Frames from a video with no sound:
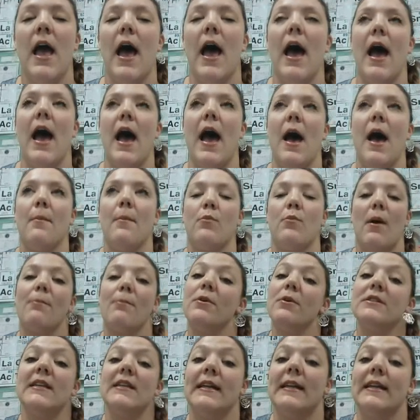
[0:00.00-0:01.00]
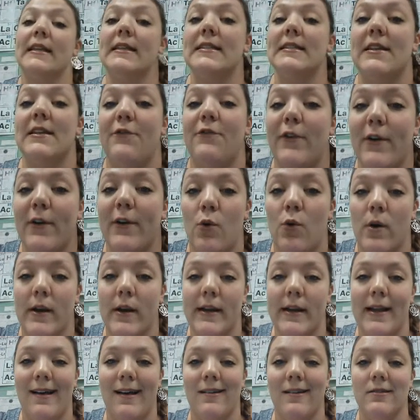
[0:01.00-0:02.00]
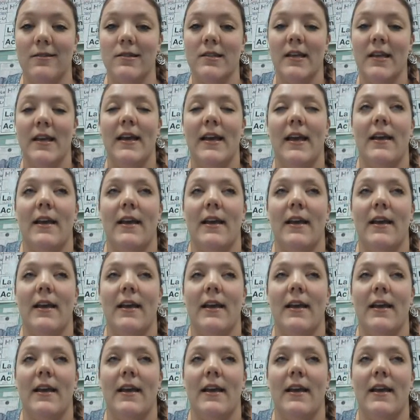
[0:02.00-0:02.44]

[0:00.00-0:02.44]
representing the different organelles.